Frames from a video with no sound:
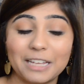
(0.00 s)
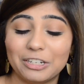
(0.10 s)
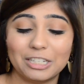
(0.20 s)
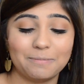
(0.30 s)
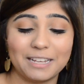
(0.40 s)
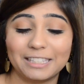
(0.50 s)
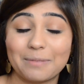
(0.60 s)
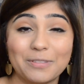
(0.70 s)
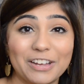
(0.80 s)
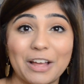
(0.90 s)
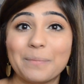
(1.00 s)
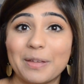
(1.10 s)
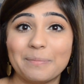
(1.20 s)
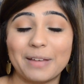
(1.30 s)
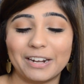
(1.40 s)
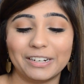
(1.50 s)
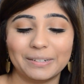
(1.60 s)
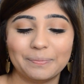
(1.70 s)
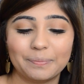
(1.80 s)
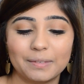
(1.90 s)
It just makes them look a bit
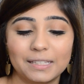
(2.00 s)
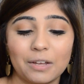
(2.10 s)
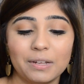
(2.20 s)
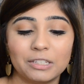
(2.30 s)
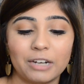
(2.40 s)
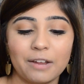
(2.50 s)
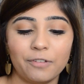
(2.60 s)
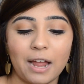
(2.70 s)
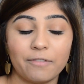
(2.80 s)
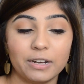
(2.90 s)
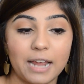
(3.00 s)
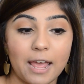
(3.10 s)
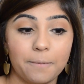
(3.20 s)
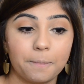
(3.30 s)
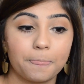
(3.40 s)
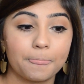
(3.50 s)
better. So it's great for every day.